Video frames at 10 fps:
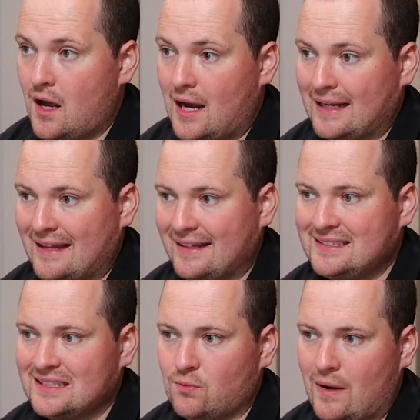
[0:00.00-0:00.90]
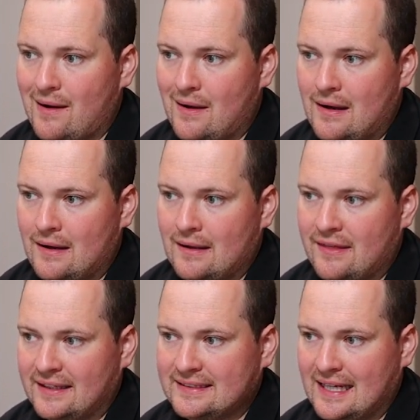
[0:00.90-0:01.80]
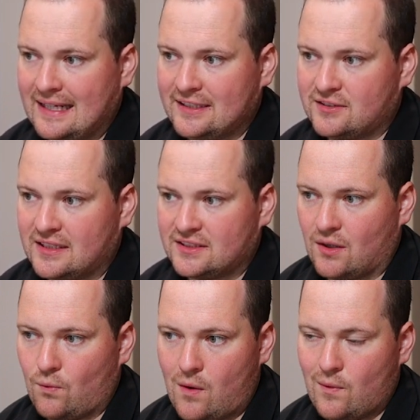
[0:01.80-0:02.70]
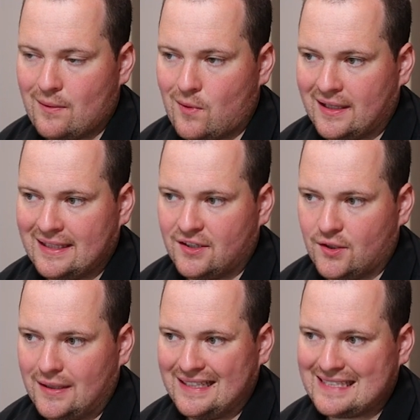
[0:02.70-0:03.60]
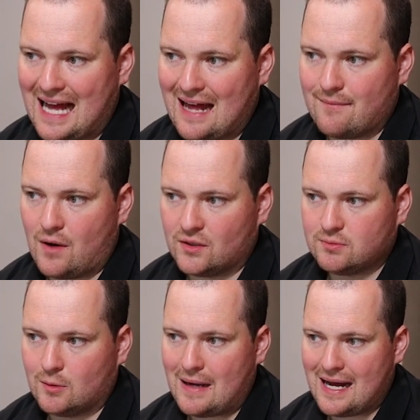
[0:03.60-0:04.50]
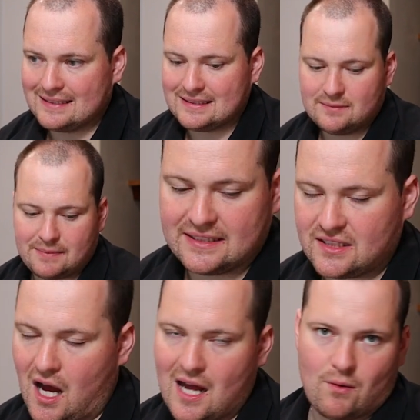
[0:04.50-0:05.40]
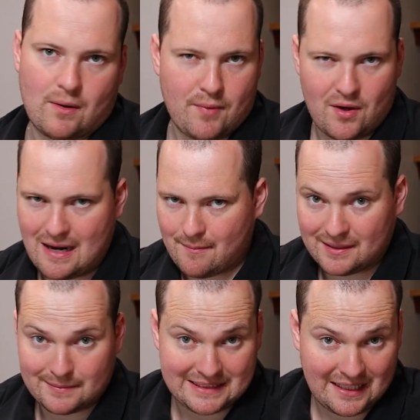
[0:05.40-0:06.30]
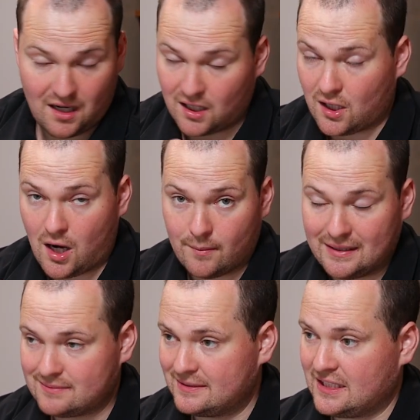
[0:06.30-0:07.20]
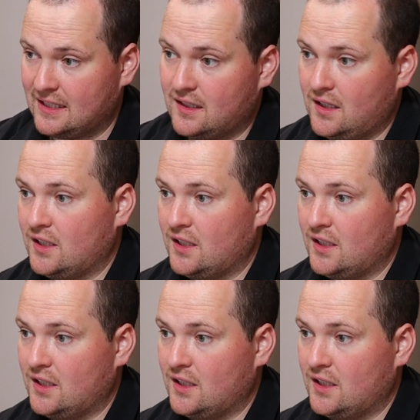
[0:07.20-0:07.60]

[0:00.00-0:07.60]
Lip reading: Okay, this is where things get interesting. So what we're wanting to do is add multiple passes because I don't want to burn out my machine. I've got a hobbyist machine.